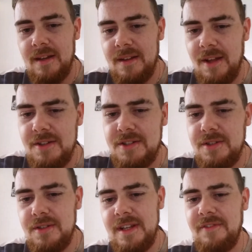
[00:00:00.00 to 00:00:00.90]
Those
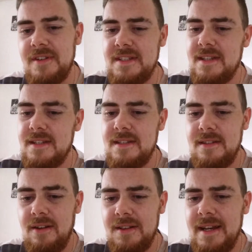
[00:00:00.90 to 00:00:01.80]
two differences
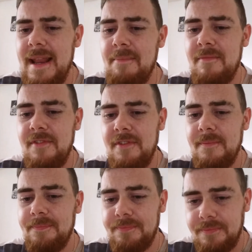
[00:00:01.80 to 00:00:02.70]
are the length.
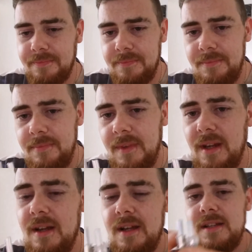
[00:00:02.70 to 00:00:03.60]

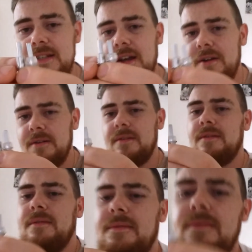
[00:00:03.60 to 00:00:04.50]
So
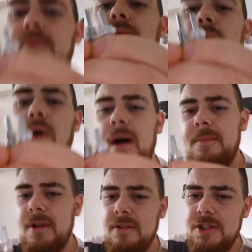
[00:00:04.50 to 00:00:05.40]
what I'm
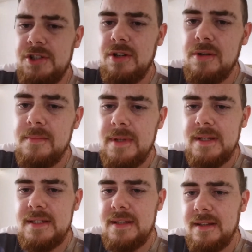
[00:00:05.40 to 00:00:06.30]
going to assume
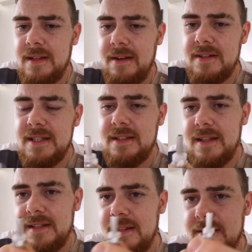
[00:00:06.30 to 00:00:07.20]
is that there's
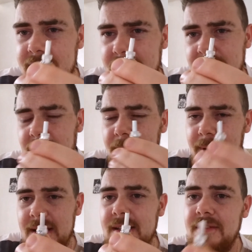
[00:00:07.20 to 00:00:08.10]
a
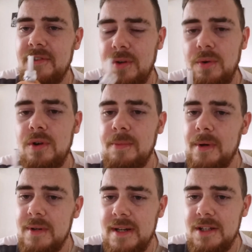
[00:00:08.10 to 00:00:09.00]
completely different coil
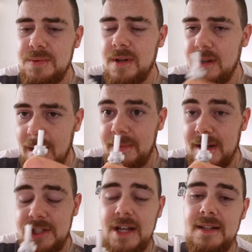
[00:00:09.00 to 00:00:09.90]
build in each one. I am
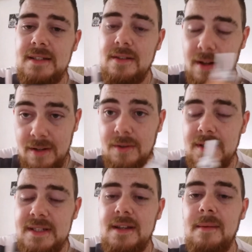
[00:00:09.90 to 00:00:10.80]
going to check this, look
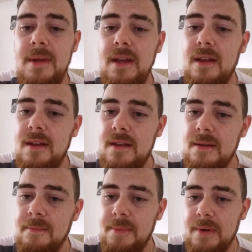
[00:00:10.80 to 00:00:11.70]
this up,
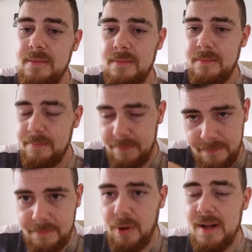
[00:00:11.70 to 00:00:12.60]
but
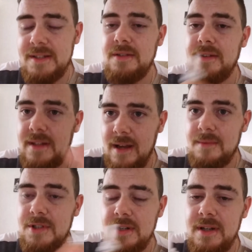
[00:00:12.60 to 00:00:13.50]
prior to doing that, I'm
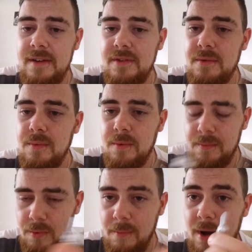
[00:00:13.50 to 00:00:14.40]
just going to give you
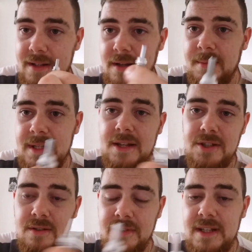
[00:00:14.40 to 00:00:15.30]
what my
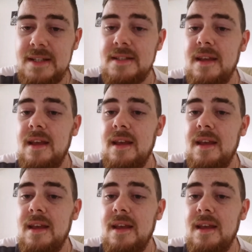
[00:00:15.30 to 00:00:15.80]
interpretation of it is